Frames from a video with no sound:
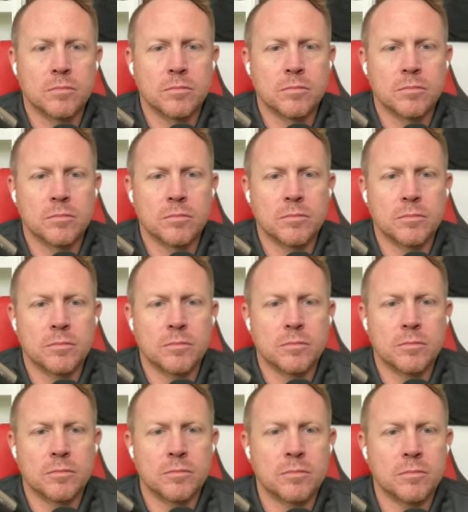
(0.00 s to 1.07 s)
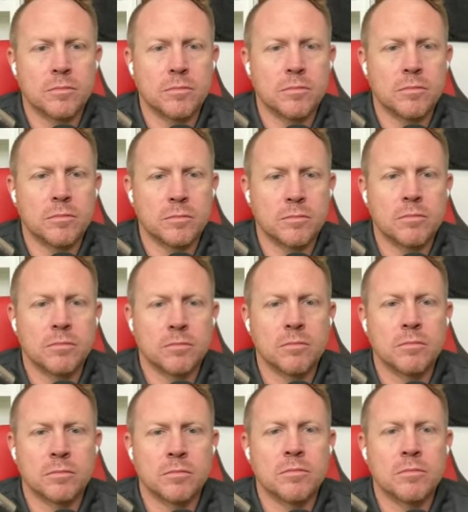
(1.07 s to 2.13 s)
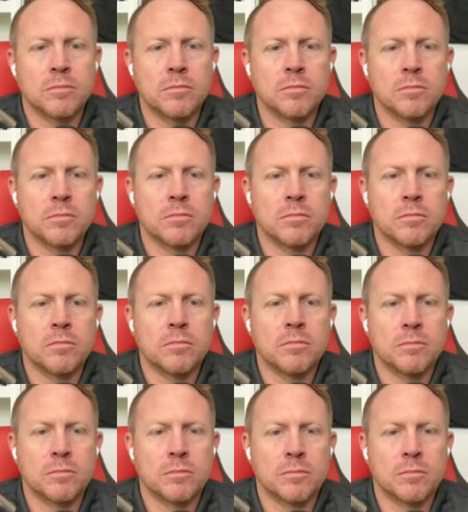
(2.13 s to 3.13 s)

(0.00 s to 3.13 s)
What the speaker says: (not speaking)